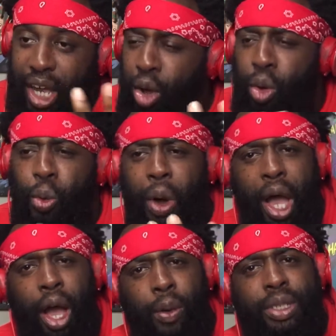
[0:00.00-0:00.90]
I don't know why
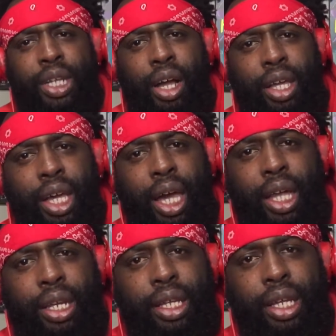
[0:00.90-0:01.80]
I always call it
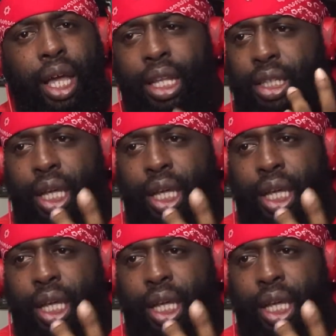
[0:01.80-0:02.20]
kind of.